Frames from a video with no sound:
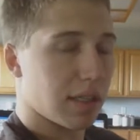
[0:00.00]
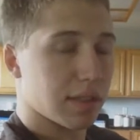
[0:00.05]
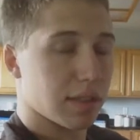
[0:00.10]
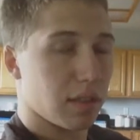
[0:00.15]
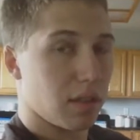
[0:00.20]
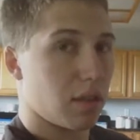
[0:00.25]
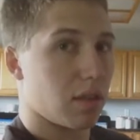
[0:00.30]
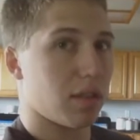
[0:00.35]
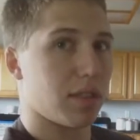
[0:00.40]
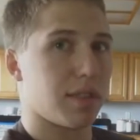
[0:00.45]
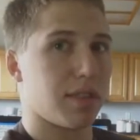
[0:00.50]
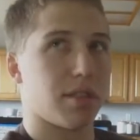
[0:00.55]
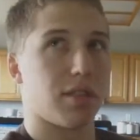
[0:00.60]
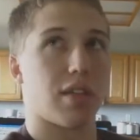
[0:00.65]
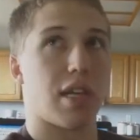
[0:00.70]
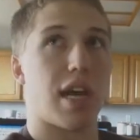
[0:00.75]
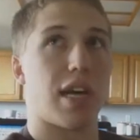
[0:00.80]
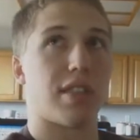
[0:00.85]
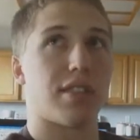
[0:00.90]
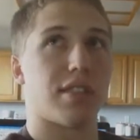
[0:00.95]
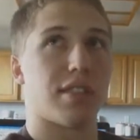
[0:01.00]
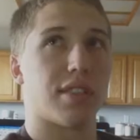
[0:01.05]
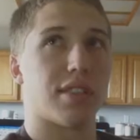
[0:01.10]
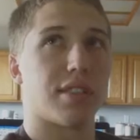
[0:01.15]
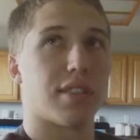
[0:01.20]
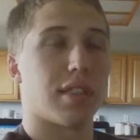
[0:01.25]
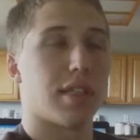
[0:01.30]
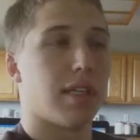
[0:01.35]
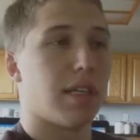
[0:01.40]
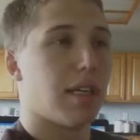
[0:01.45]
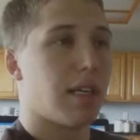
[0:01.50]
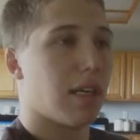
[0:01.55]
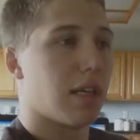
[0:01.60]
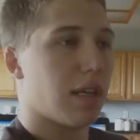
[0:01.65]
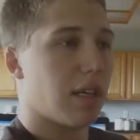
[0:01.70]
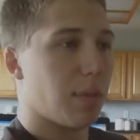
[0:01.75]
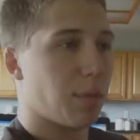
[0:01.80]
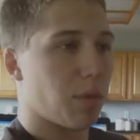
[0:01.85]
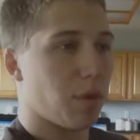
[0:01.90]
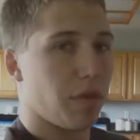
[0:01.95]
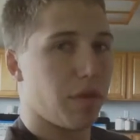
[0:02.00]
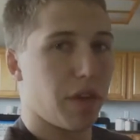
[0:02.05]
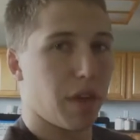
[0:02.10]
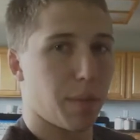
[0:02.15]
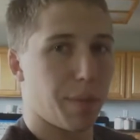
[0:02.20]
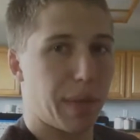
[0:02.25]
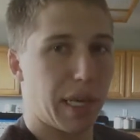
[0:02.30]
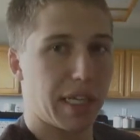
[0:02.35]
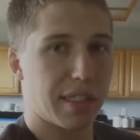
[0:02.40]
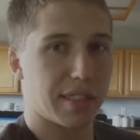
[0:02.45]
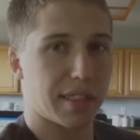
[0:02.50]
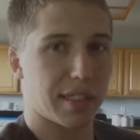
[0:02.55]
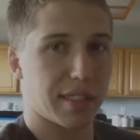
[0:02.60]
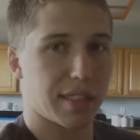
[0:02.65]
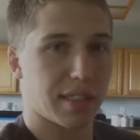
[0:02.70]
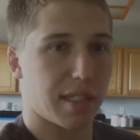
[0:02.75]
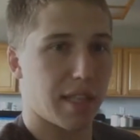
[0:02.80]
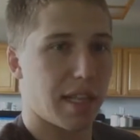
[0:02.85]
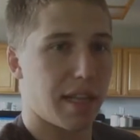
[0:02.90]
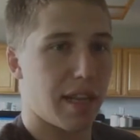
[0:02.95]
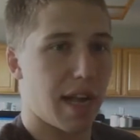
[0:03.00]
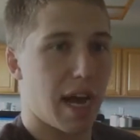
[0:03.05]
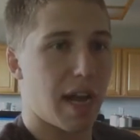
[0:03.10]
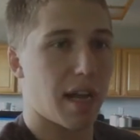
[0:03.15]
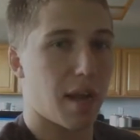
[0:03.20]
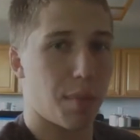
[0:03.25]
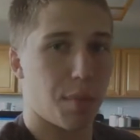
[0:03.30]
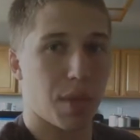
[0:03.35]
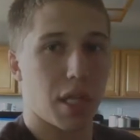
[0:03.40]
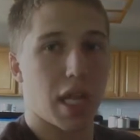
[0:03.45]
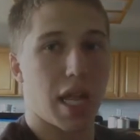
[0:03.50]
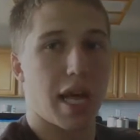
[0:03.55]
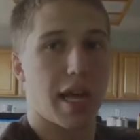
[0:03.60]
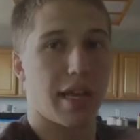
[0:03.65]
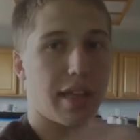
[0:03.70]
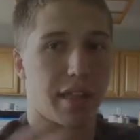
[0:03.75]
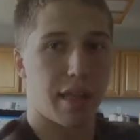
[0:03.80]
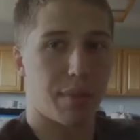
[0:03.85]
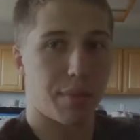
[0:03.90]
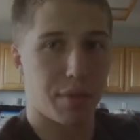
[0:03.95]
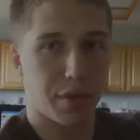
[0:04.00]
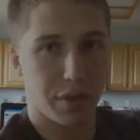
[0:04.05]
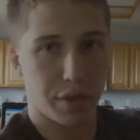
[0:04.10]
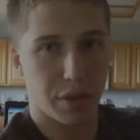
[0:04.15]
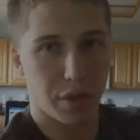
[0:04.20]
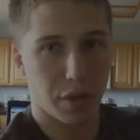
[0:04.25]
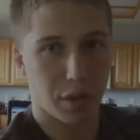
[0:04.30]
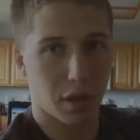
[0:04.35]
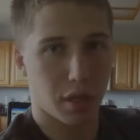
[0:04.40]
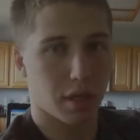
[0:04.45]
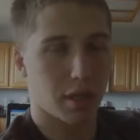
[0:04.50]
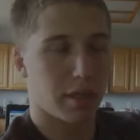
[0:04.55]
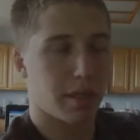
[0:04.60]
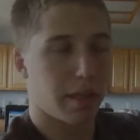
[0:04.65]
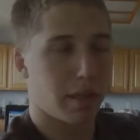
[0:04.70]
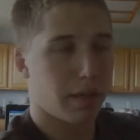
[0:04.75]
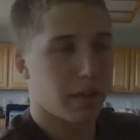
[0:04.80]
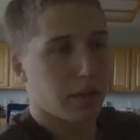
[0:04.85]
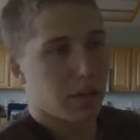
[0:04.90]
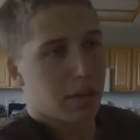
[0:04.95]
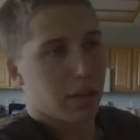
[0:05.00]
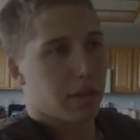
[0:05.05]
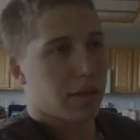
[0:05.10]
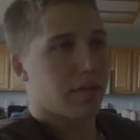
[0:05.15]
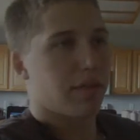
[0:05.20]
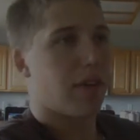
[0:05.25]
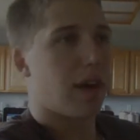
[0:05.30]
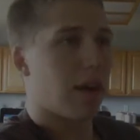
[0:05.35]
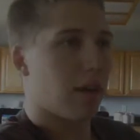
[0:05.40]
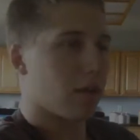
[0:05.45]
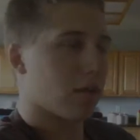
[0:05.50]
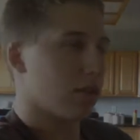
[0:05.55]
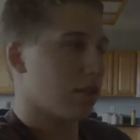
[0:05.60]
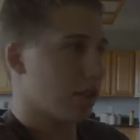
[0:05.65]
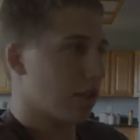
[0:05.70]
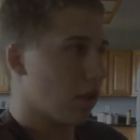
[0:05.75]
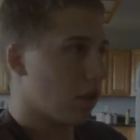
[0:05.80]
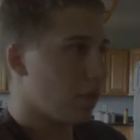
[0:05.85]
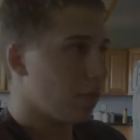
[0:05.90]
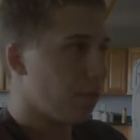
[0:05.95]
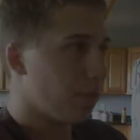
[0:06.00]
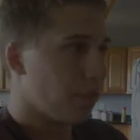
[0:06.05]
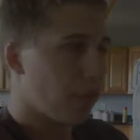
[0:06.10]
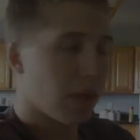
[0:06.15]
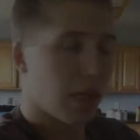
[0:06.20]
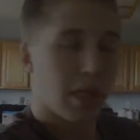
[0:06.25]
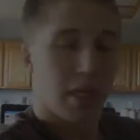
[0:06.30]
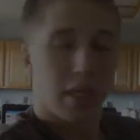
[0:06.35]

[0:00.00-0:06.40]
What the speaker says: as long as you're not just improving your basics and then not applying them to your final result.